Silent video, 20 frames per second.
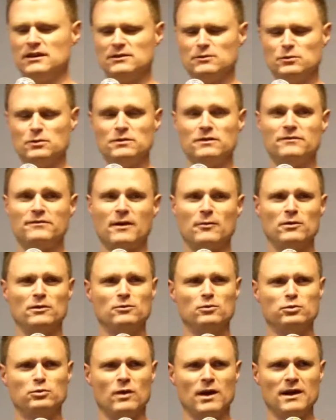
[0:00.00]
If I
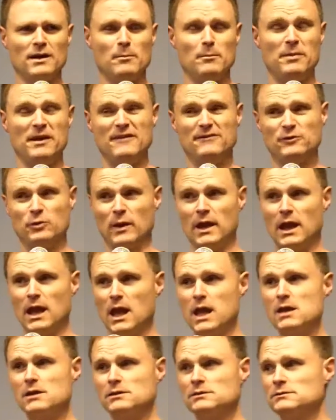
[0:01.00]
would want a beef
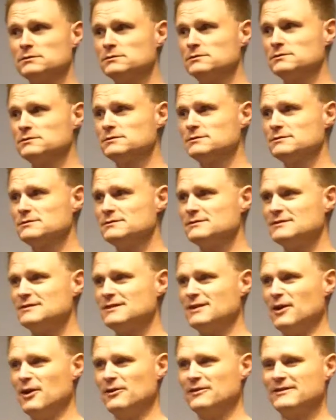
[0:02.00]
Twinkie,
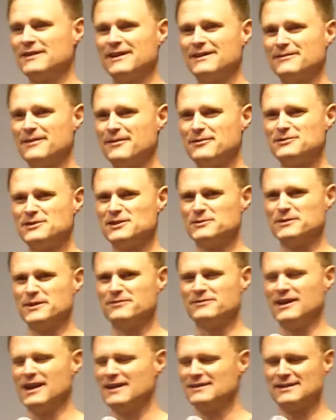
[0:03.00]
no, I can have a
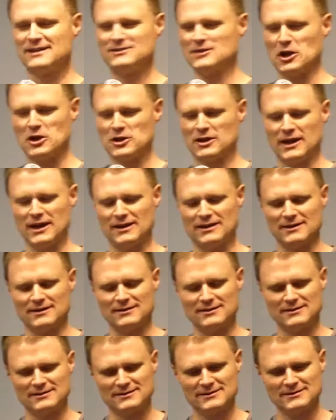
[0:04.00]
judgment of taste. That's not a good idea.